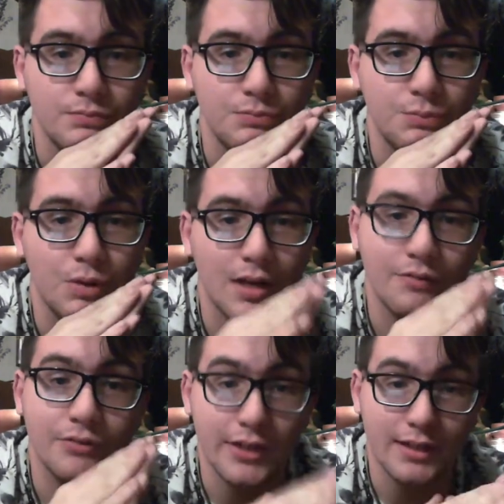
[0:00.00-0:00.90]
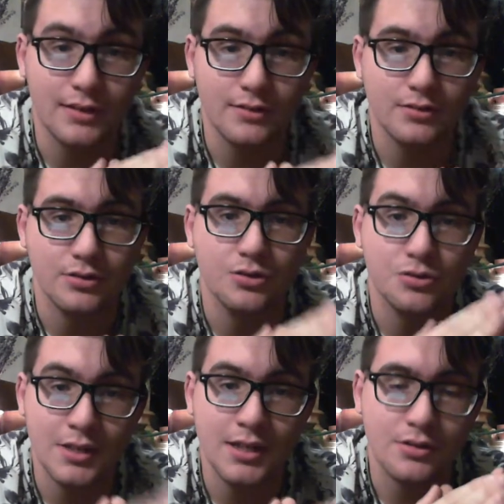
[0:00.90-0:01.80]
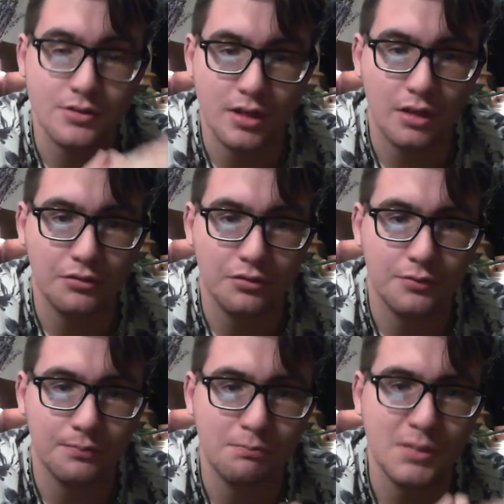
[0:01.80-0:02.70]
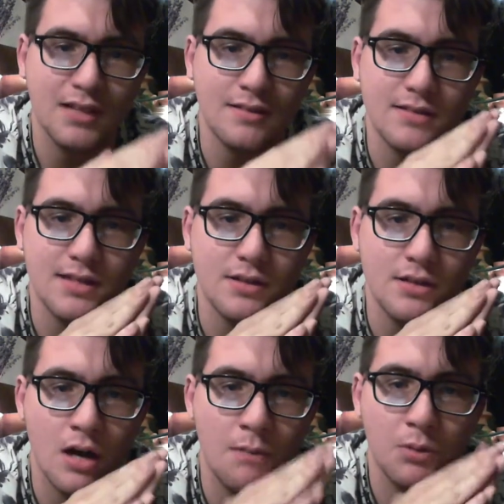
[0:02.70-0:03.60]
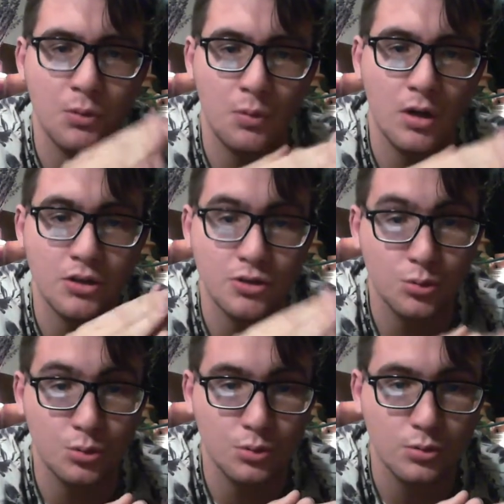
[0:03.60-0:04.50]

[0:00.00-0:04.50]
whatever it is, treat yourself. Because the number one tool